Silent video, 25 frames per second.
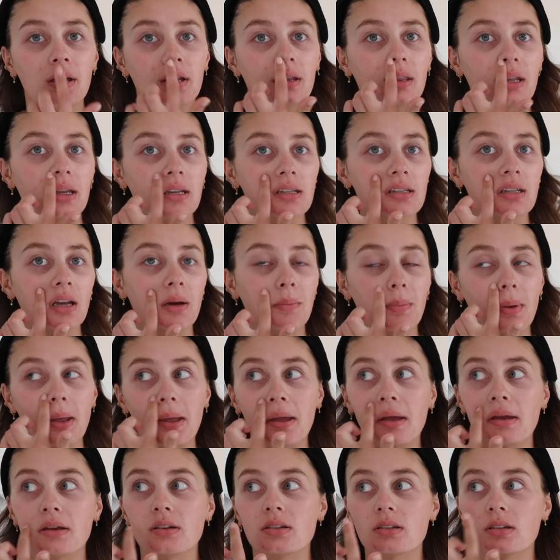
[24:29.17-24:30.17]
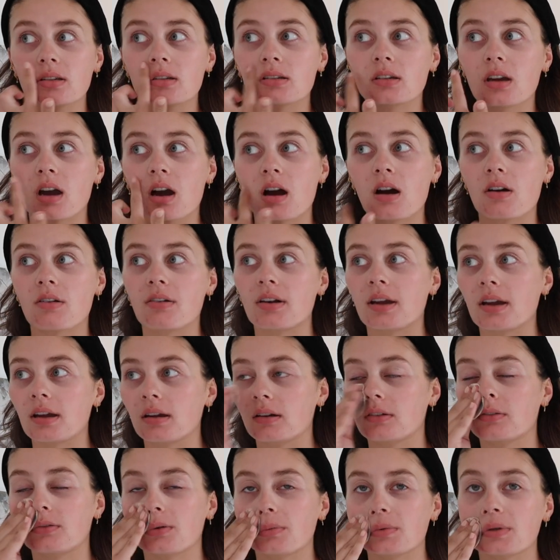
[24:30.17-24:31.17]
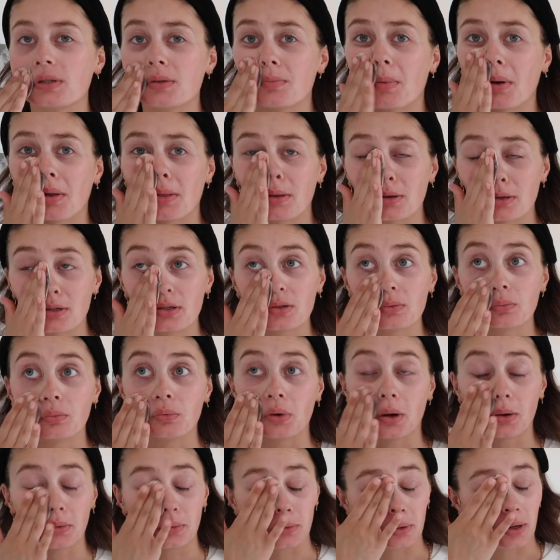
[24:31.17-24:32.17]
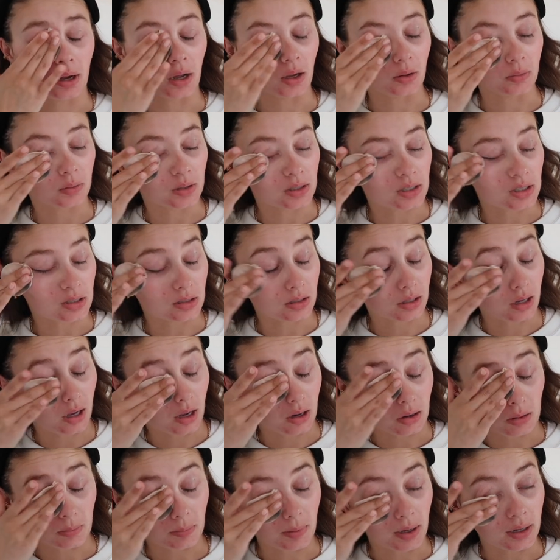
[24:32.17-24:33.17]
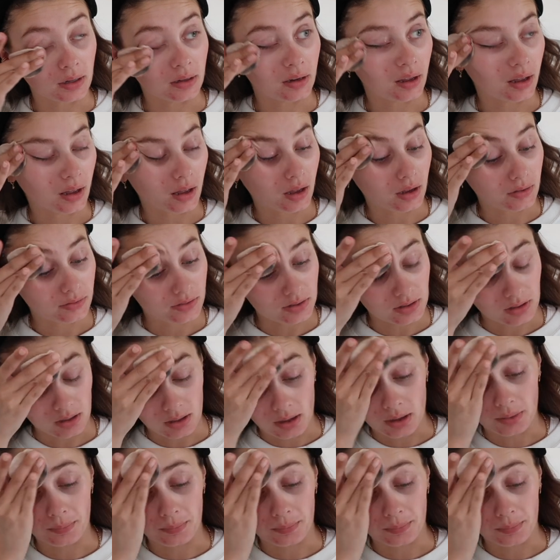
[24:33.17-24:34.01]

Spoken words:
This up here is just scarring from a spot that just won't go, which is getting on my nerves.